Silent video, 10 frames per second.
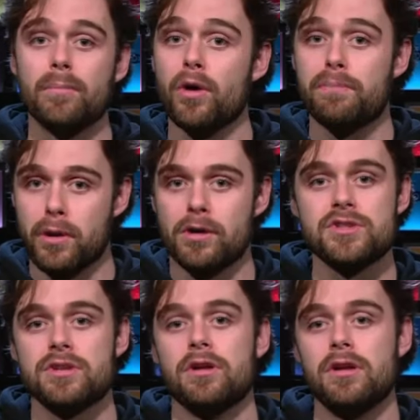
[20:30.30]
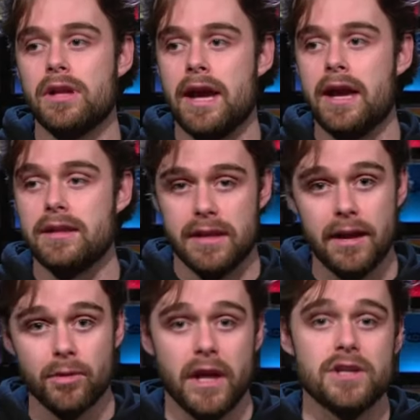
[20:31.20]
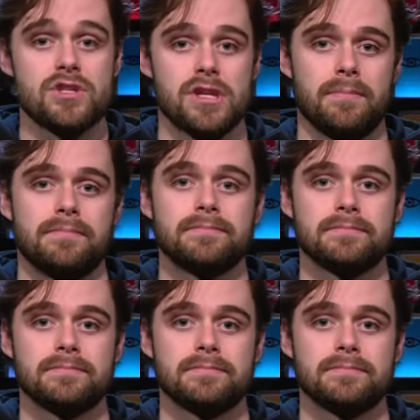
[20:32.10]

both personal and game relationship.